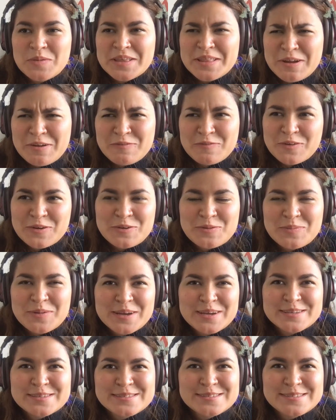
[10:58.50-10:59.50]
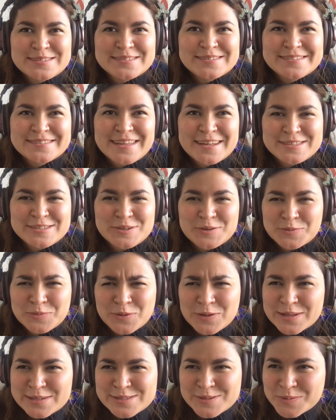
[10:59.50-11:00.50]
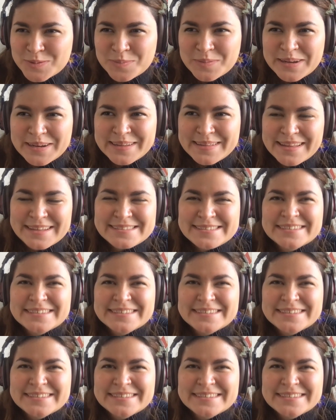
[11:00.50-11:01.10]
there for you because that's your role as a woman and that's it.